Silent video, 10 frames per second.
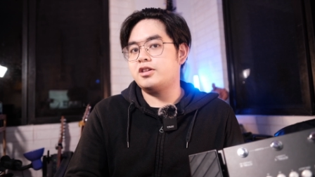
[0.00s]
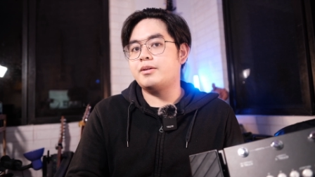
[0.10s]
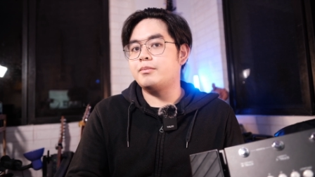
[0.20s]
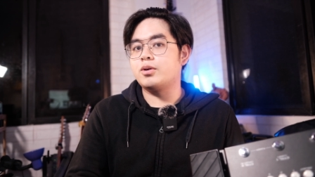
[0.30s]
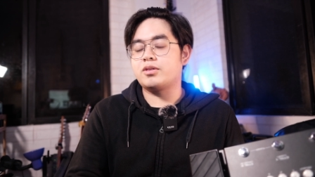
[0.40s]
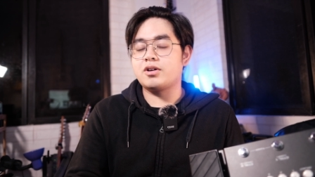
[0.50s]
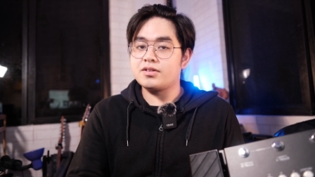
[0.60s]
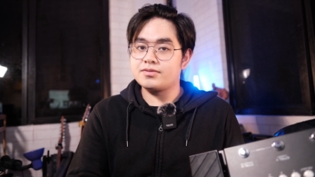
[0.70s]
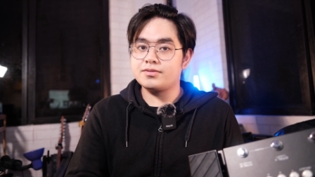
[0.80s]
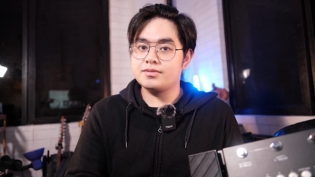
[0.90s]
them both
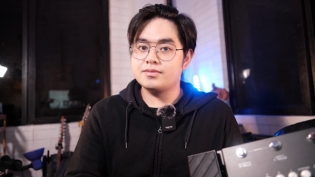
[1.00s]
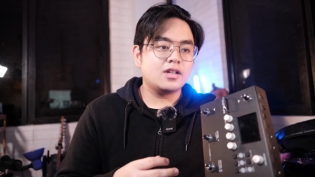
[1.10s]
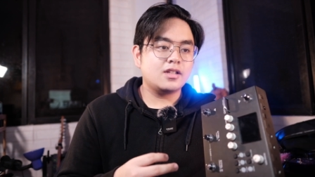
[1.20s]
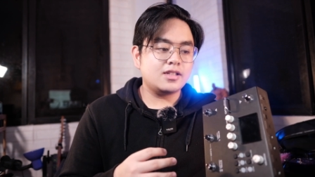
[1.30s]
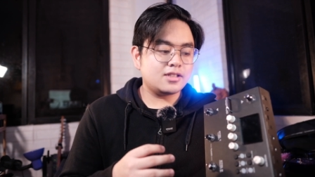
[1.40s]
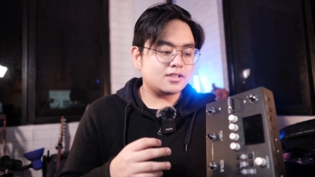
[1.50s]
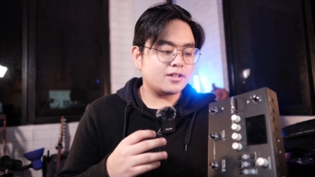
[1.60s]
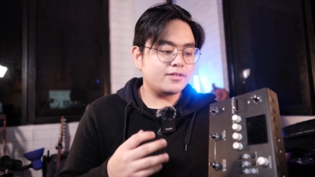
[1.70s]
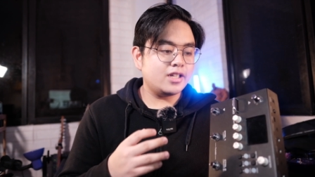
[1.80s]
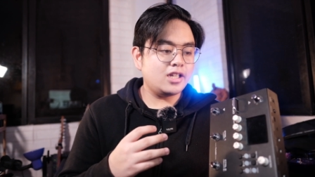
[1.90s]
off. This is
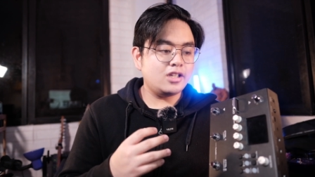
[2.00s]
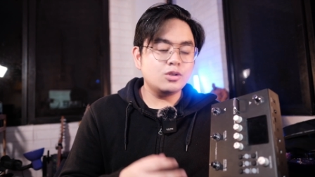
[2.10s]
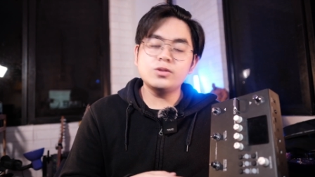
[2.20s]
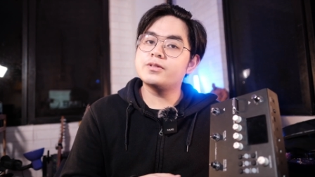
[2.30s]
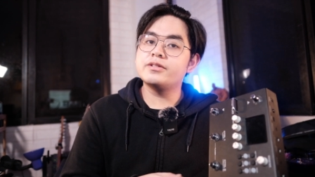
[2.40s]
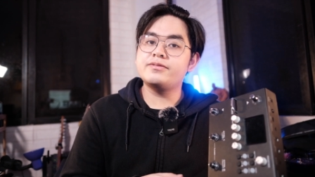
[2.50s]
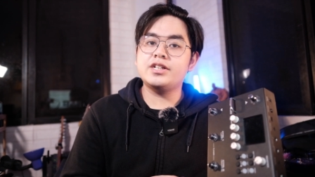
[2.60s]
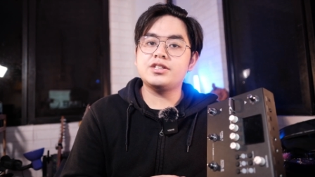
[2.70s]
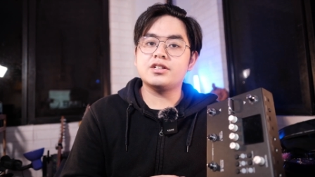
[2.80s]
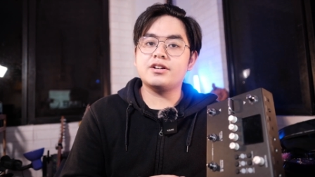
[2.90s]
a really useful
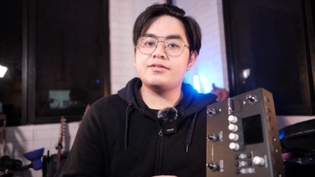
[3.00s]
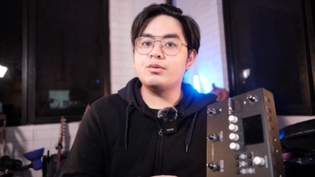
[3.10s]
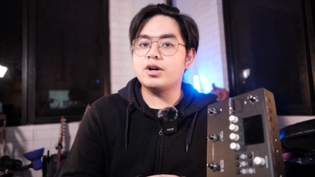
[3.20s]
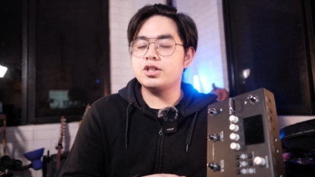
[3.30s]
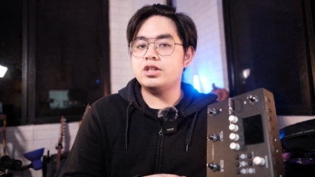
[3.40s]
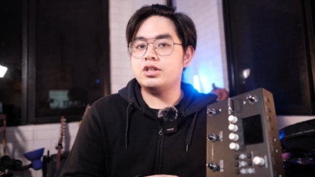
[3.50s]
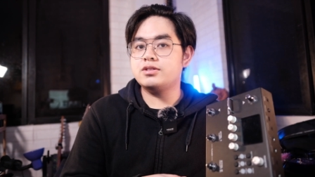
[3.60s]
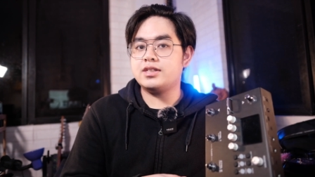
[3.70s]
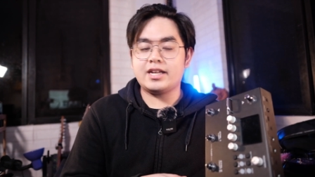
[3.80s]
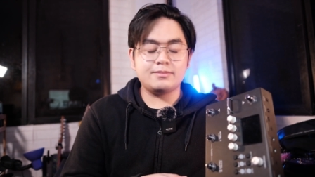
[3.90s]
feature if you want to
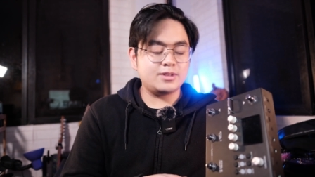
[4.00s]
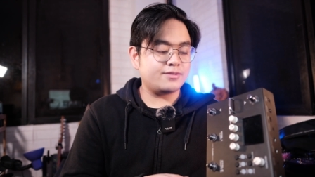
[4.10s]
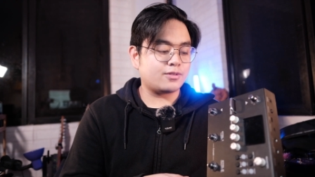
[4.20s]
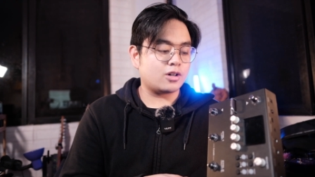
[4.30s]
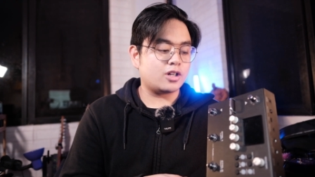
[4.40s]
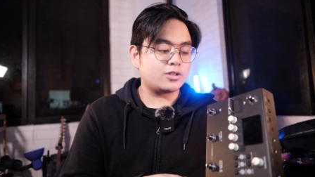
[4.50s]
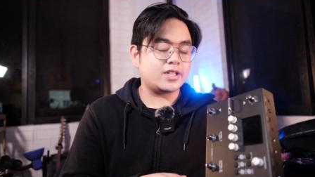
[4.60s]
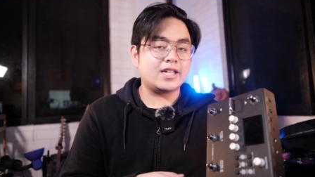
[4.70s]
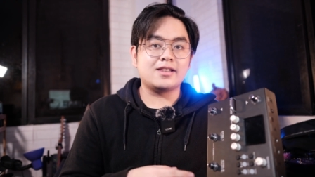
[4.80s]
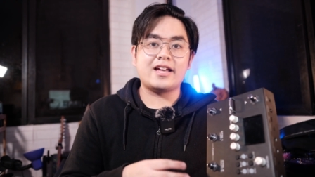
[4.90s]
use the
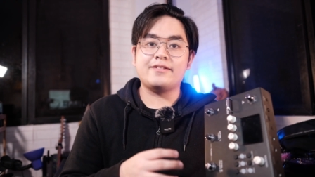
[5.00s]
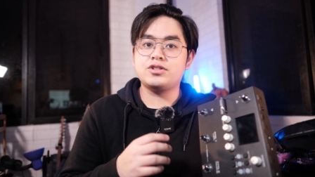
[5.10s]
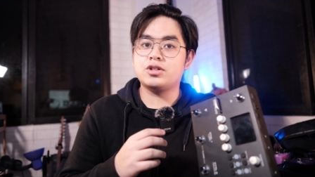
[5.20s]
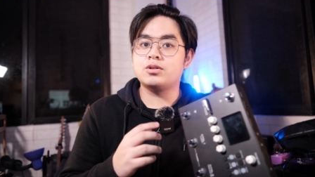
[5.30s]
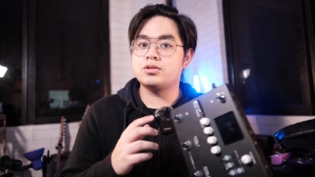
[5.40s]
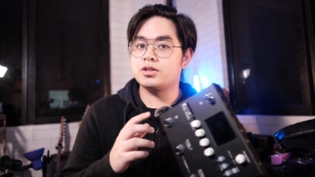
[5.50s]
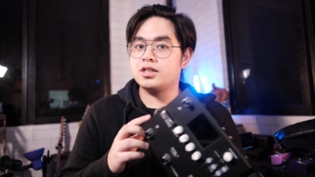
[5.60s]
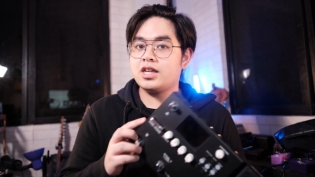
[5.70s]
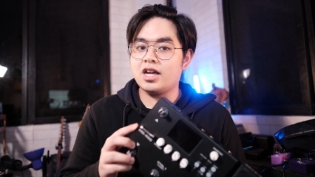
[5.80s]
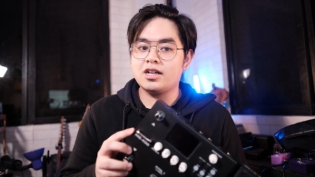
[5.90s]
MG400 in live shows or
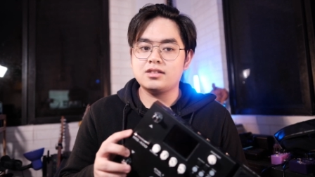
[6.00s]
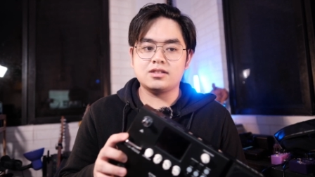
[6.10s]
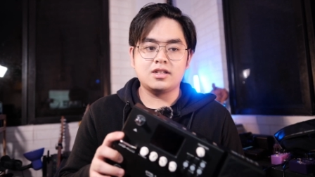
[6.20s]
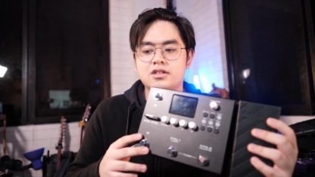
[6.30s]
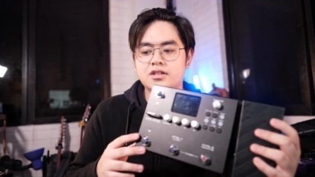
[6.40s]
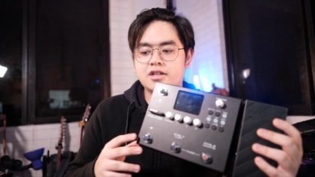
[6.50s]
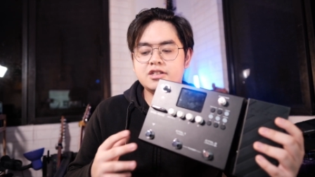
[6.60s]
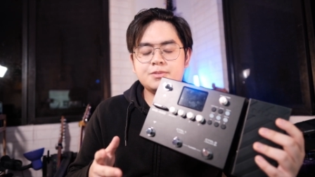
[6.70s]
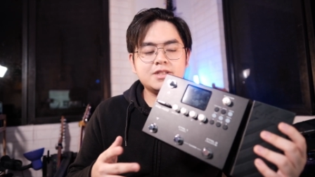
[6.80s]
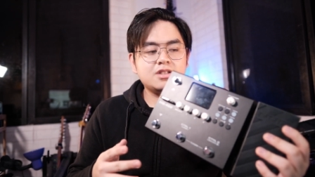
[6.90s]
gigs, and
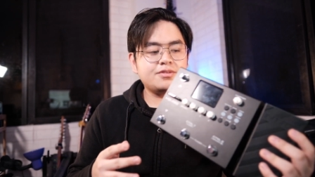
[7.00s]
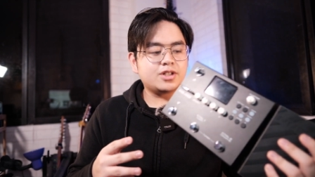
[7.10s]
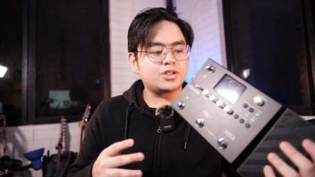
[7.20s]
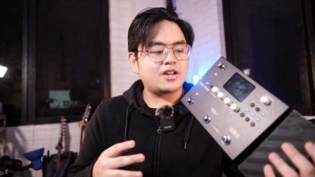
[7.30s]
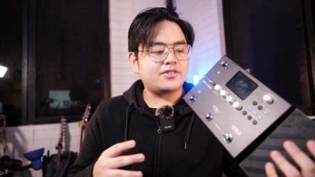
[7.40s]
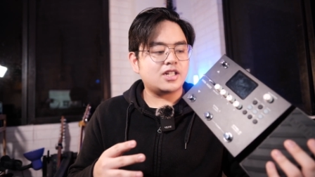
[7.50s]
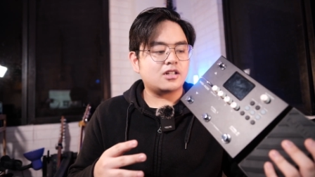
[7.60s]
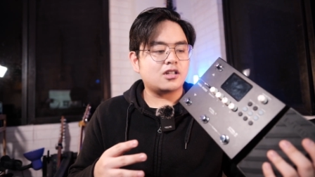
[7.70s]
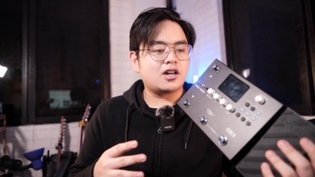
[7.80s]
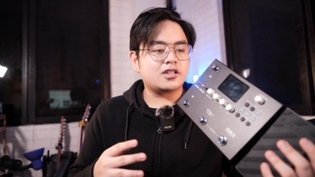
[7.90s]
especially if you're traveling
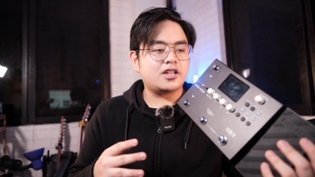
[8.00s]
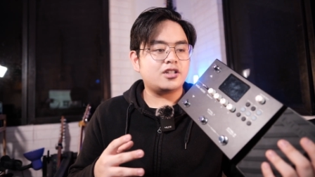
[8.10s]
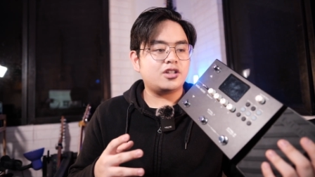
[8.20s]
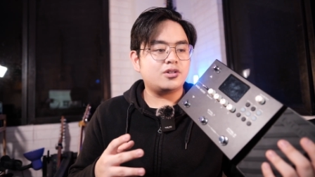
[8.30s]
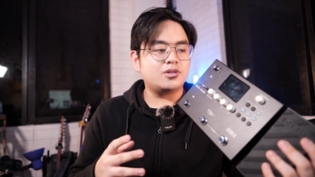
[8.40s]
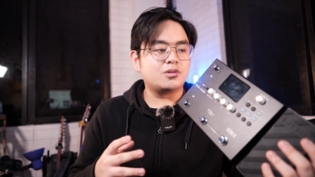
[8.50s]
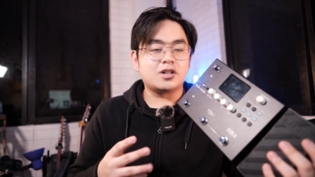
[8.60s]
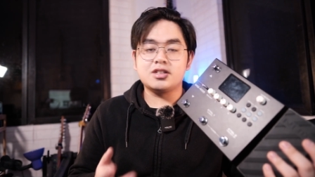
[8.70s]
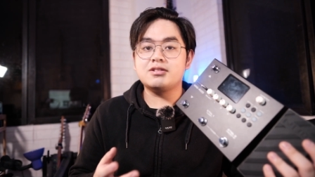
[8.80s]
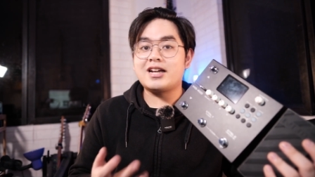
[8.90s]
a lot and you
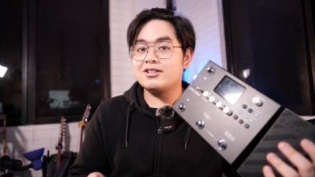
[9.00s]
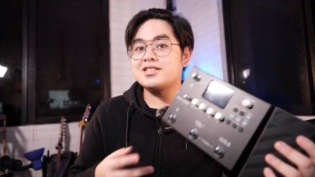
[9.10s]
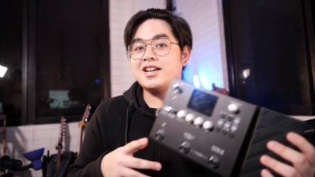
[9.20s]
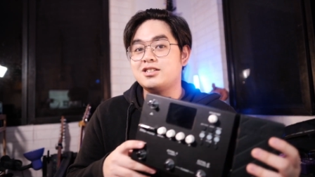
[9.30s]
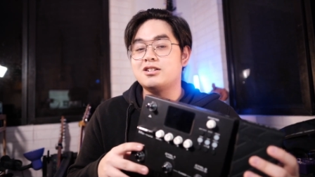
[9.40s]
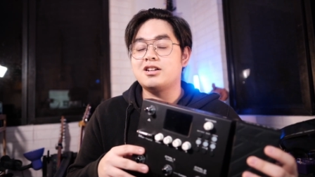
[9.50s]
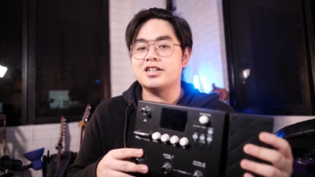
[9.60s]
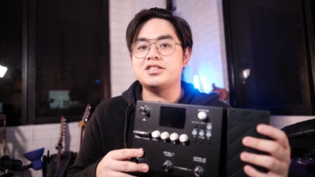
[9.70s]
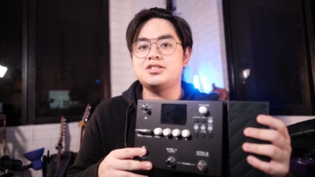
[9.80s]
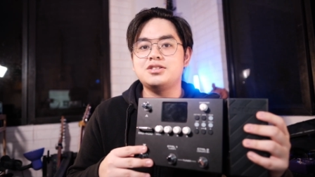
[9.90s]
want to downsize your
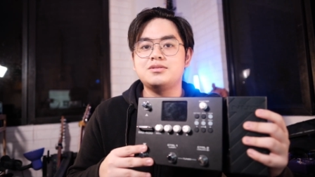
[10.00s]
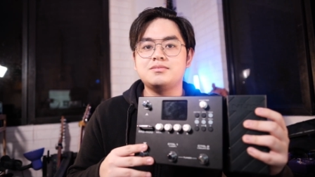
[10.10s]
luggage.